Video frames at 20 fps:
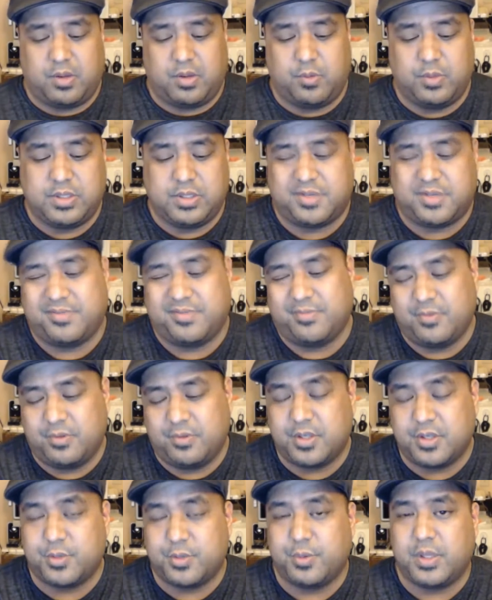Which
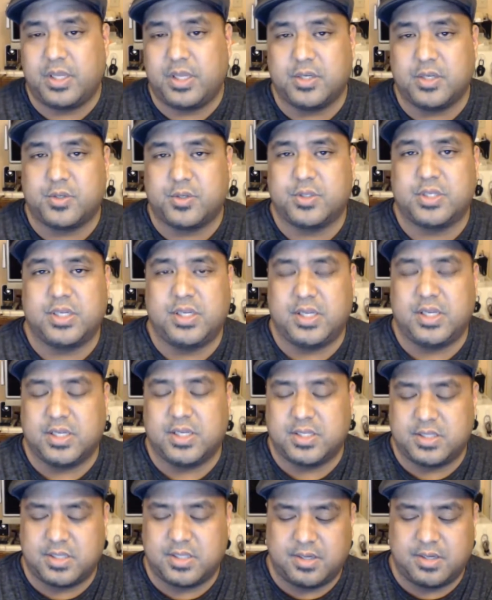looks really interesting.
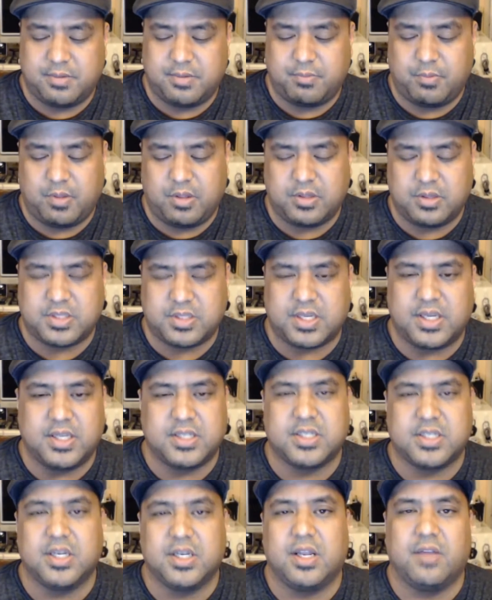It's looks like
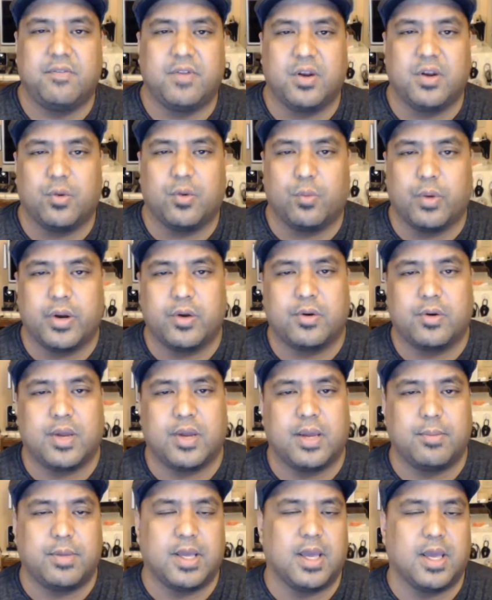it's an infinite runner
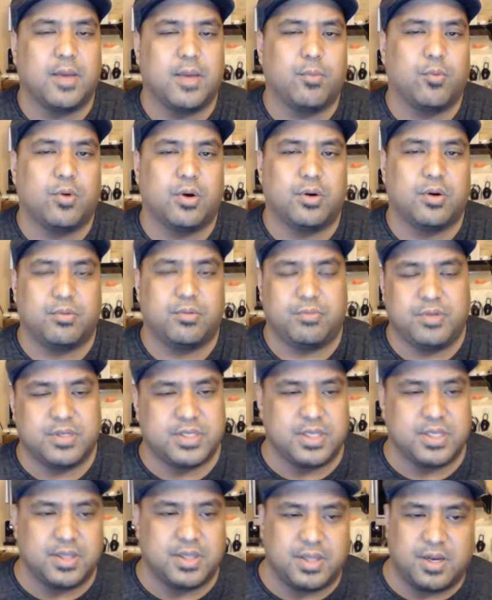type game where you
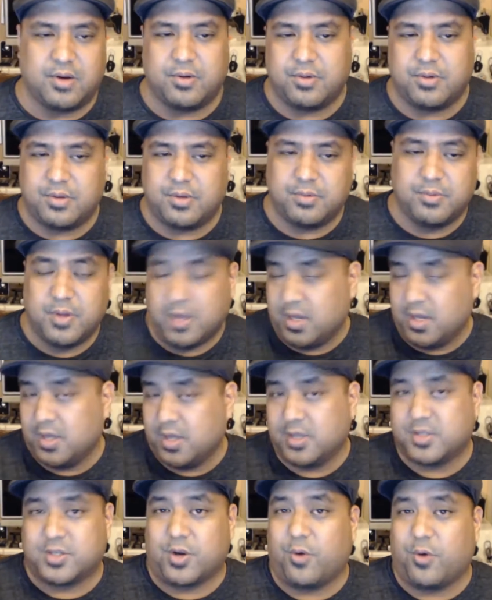sit there and you
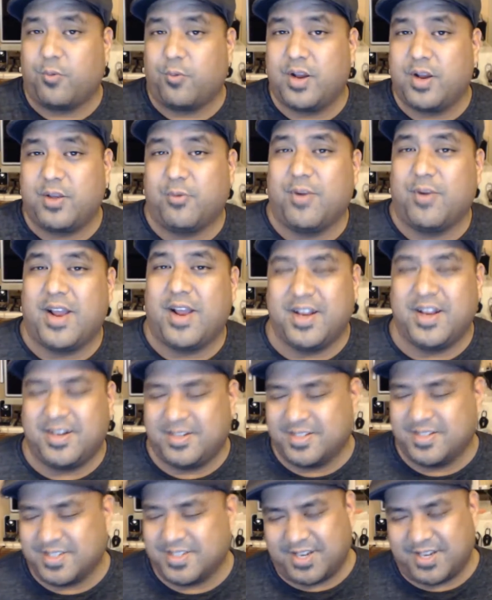start running right,
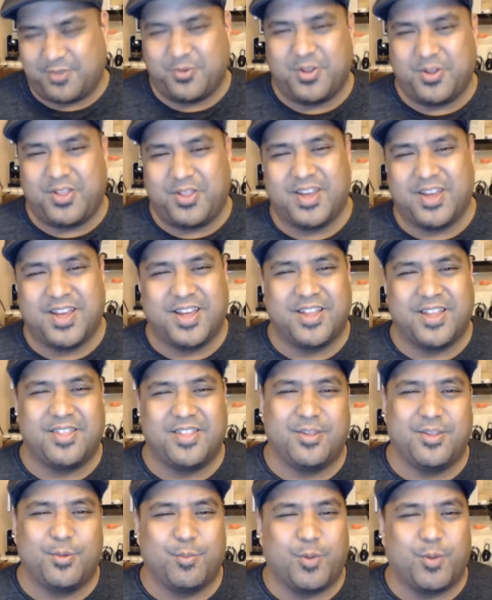just like with
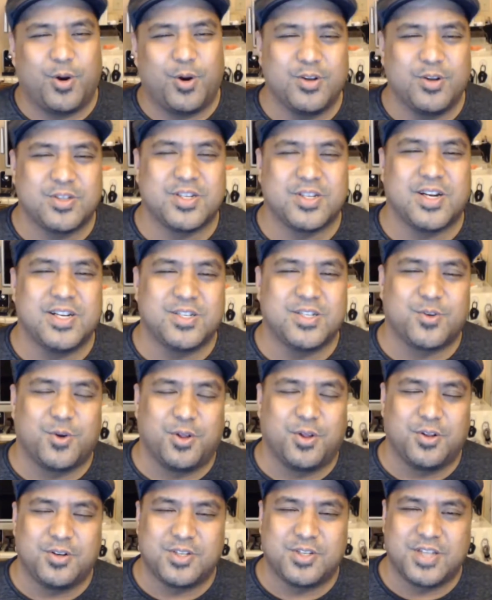the Mario side
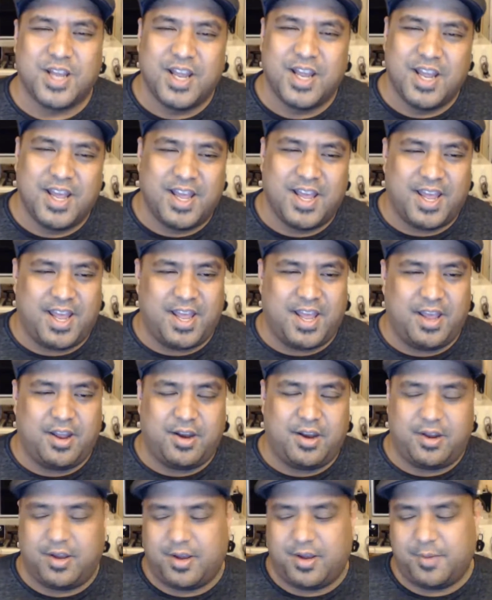scrollers,
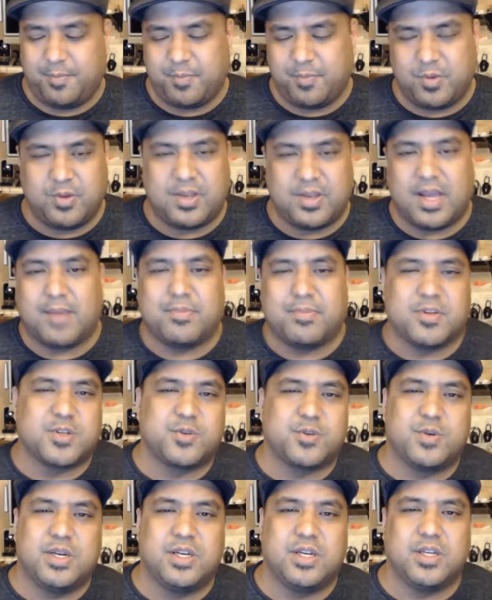and you tap the
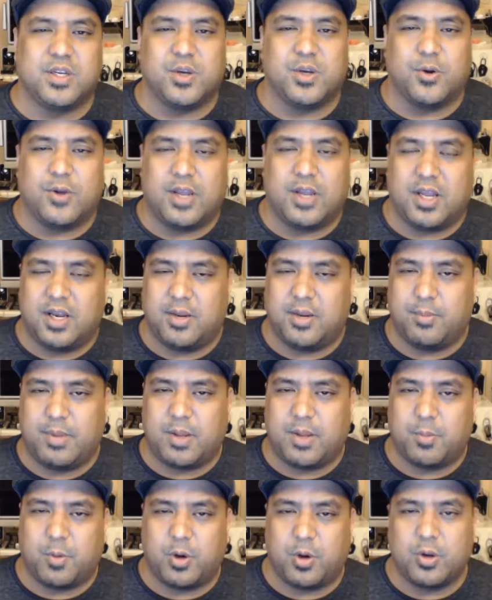screen to go ahead and
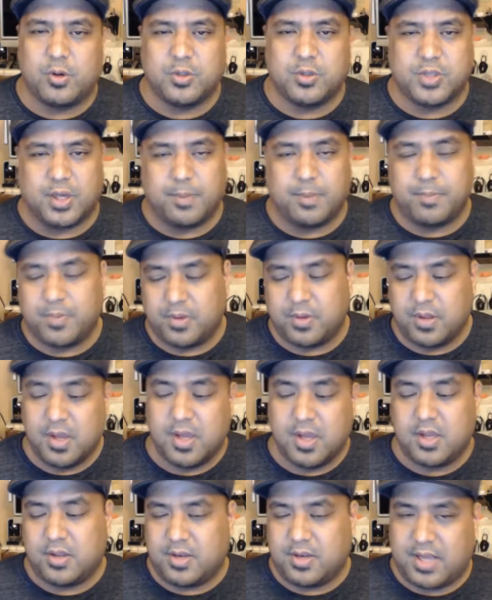make Mario jump.
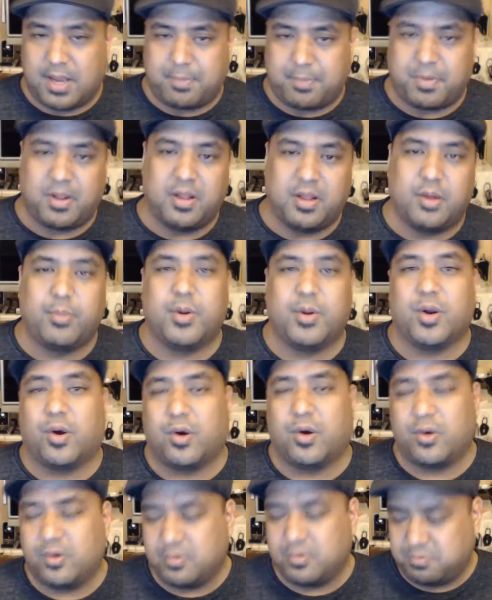You tap it a little bit
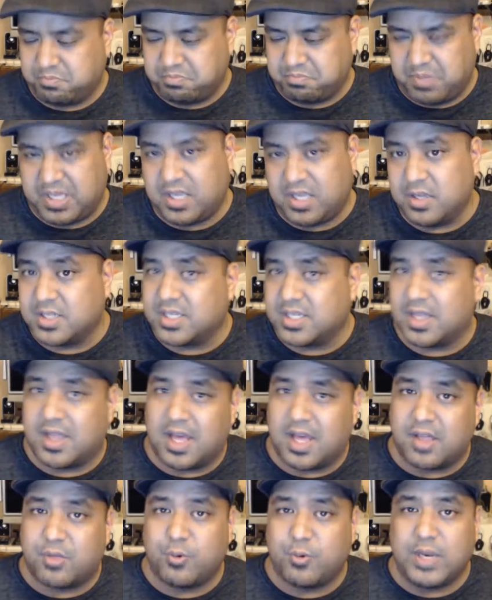harder, make use of
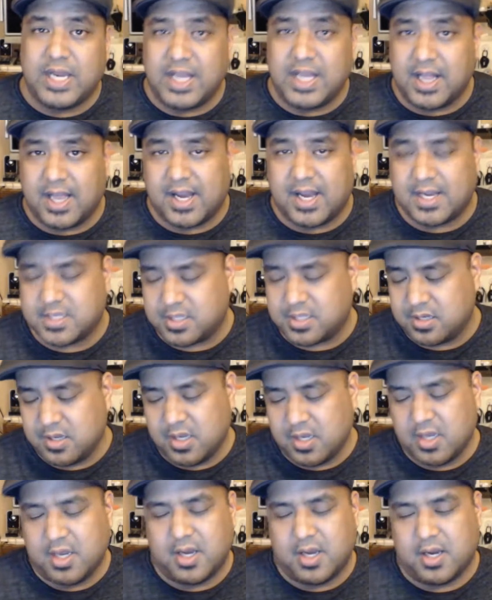that 3D glass
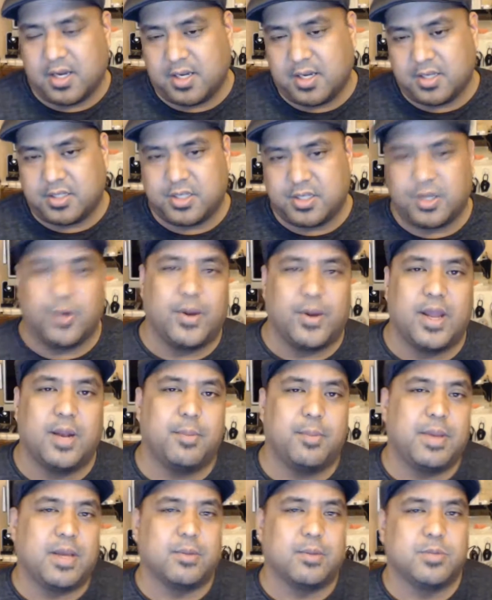to go ahead
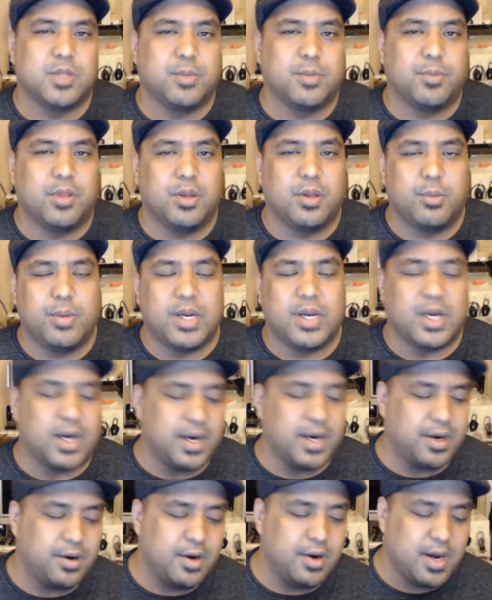and make him jump a little bit
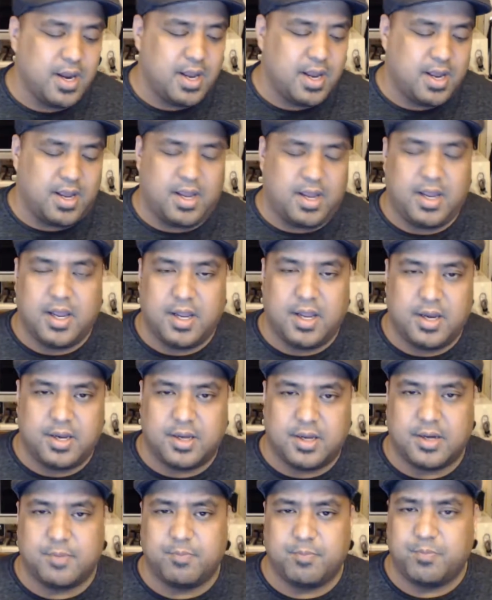higher,
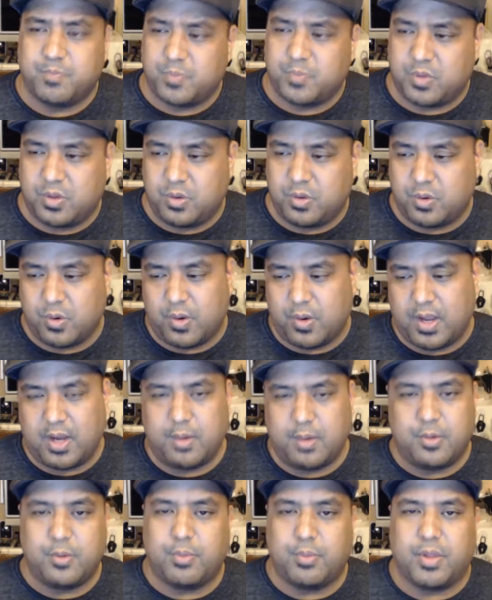and you go
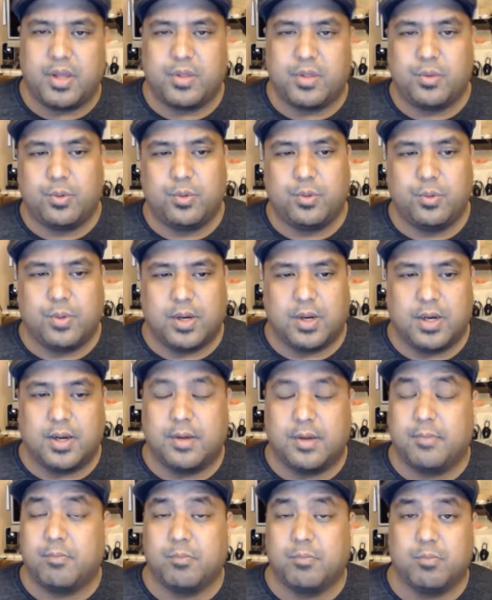ahead and you play through
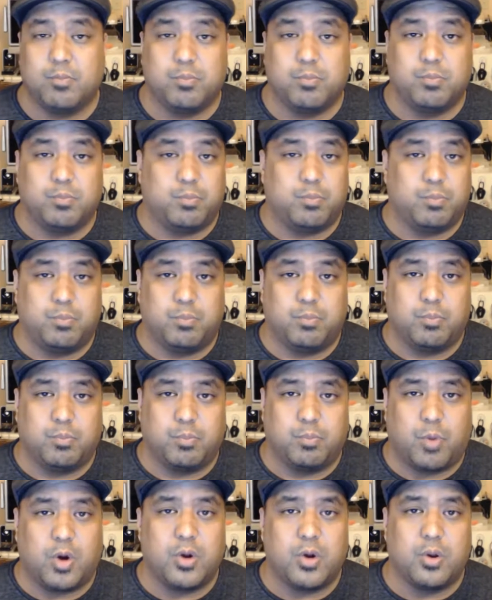
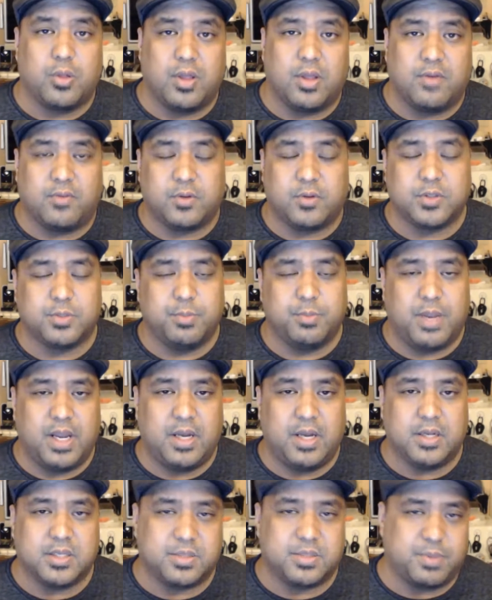Mario levels
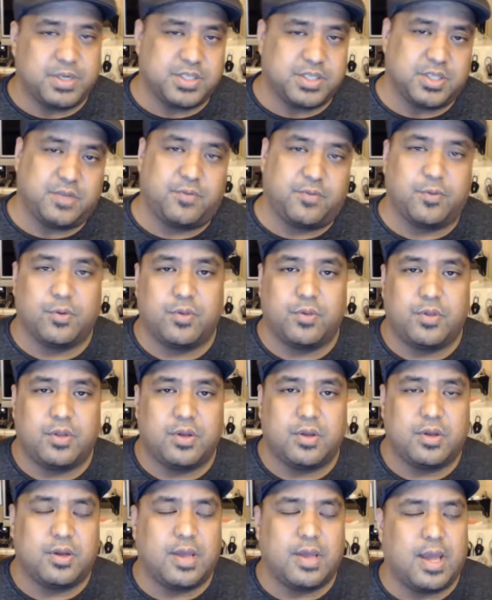made especially for
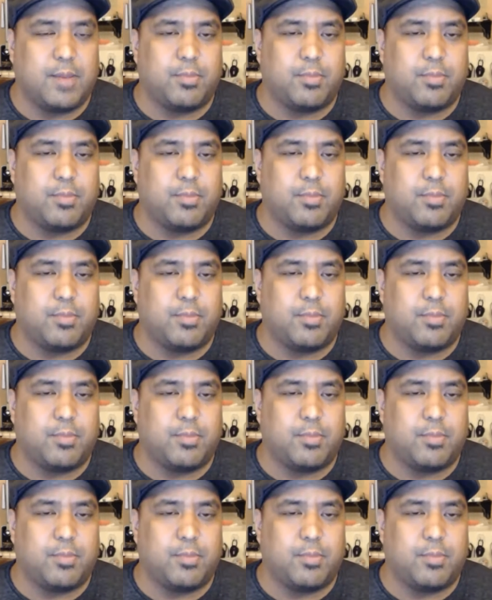the